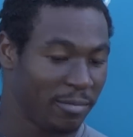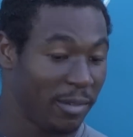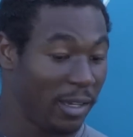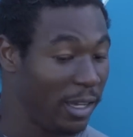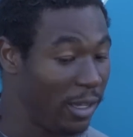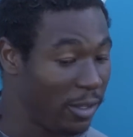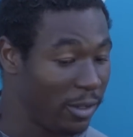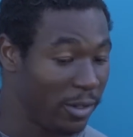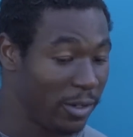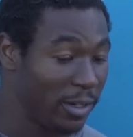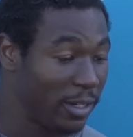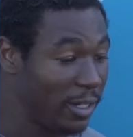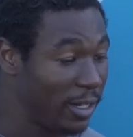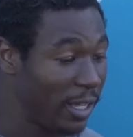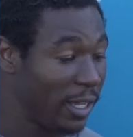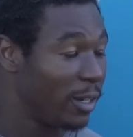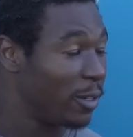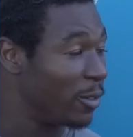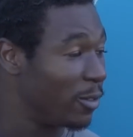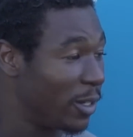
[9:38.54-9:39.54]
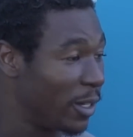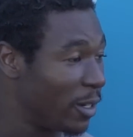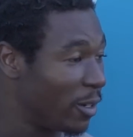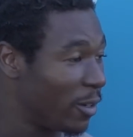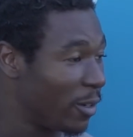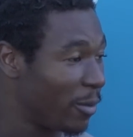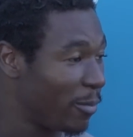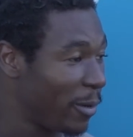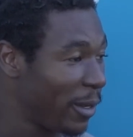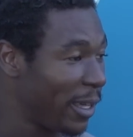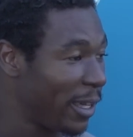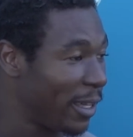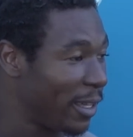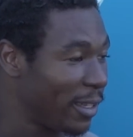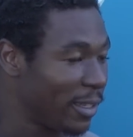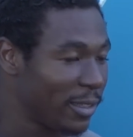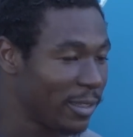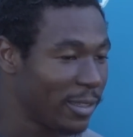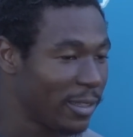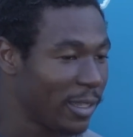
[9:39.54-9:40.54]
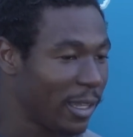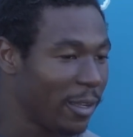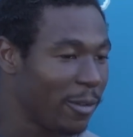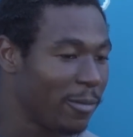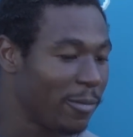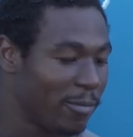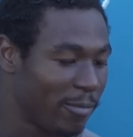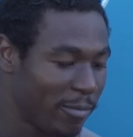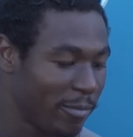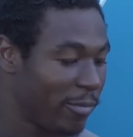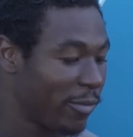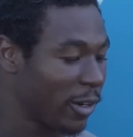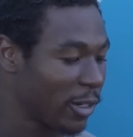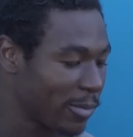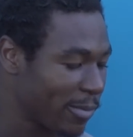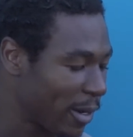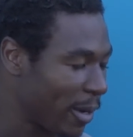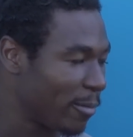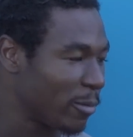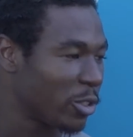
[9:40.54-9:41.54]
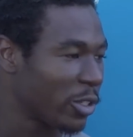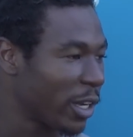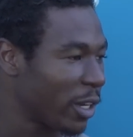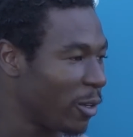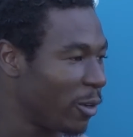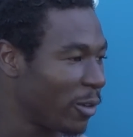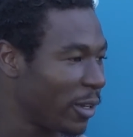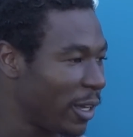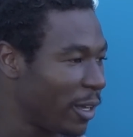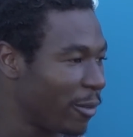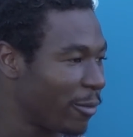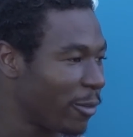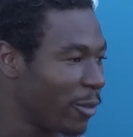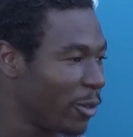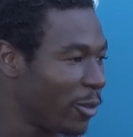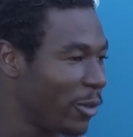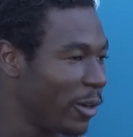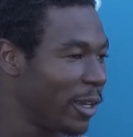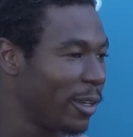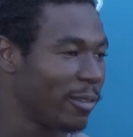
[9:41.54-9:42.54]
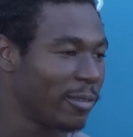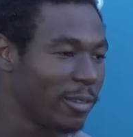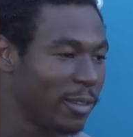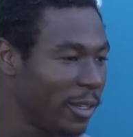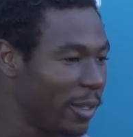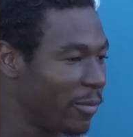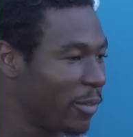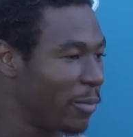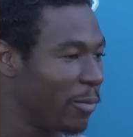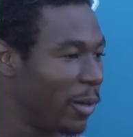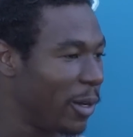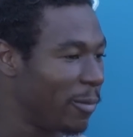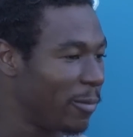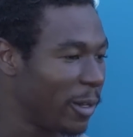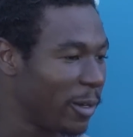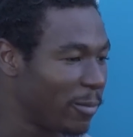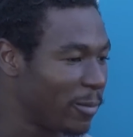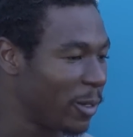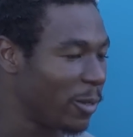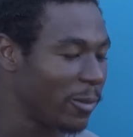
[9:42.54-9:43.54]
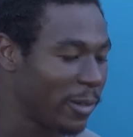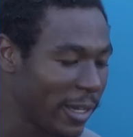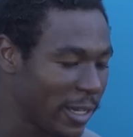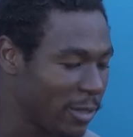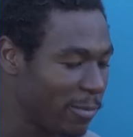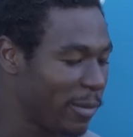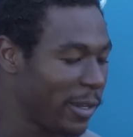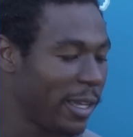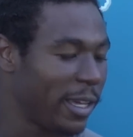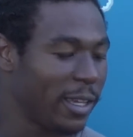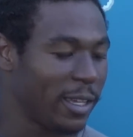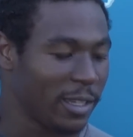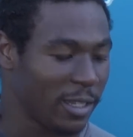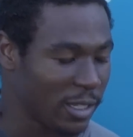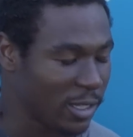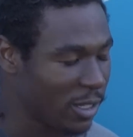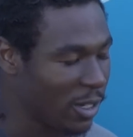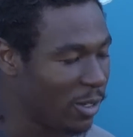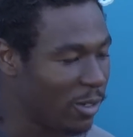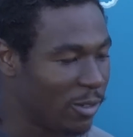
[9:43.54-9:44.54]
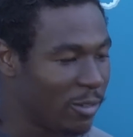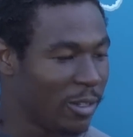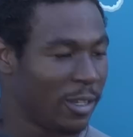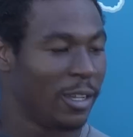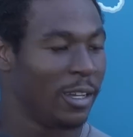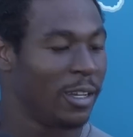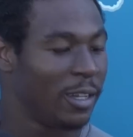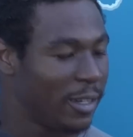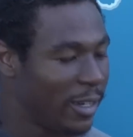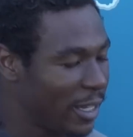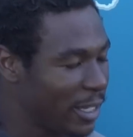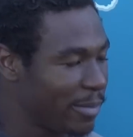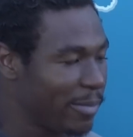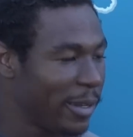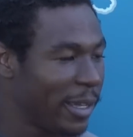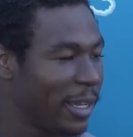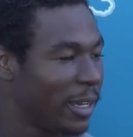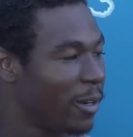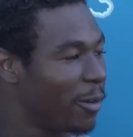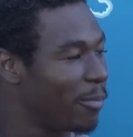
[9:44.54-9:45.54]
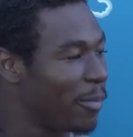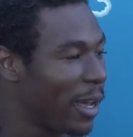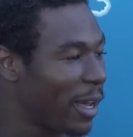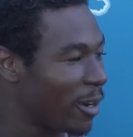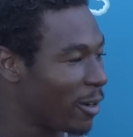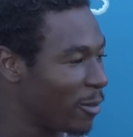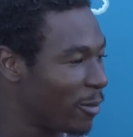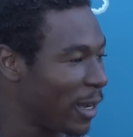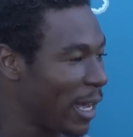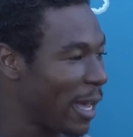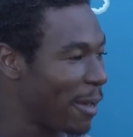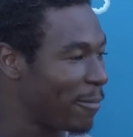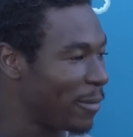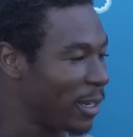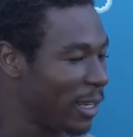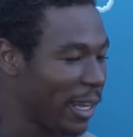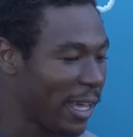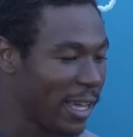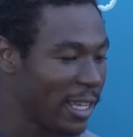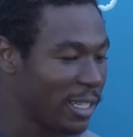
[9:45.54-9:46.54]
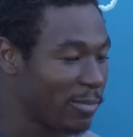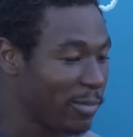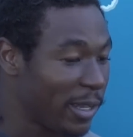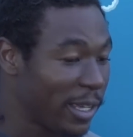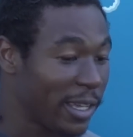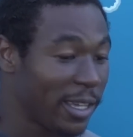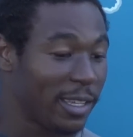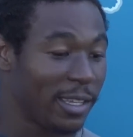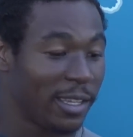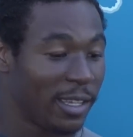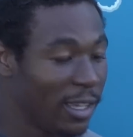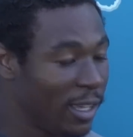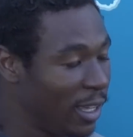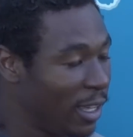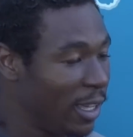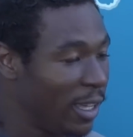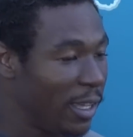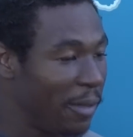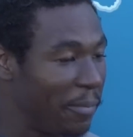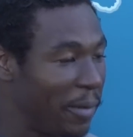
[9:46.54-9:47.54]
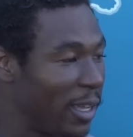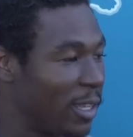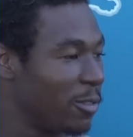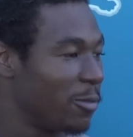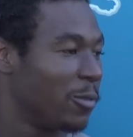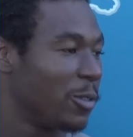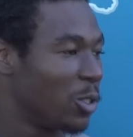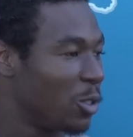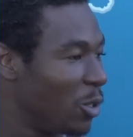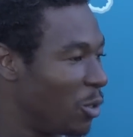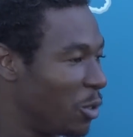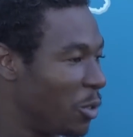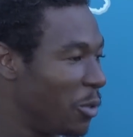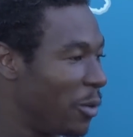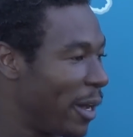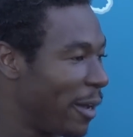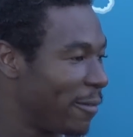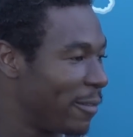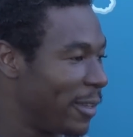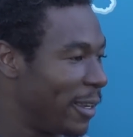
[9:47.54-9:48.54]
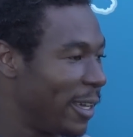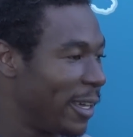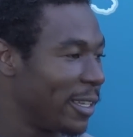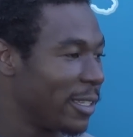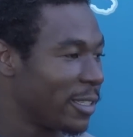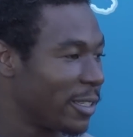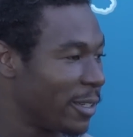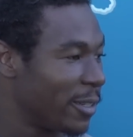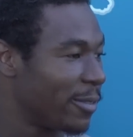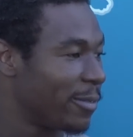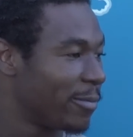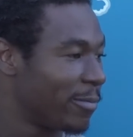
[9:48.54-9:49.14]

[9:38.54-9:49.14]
either didn't do good on the play, they the first play, I'm going to try to go get them real quick, lift them up, let them know, next play, let's go, next play. No matter what happened the last play, it matters what you're going to do after that. So,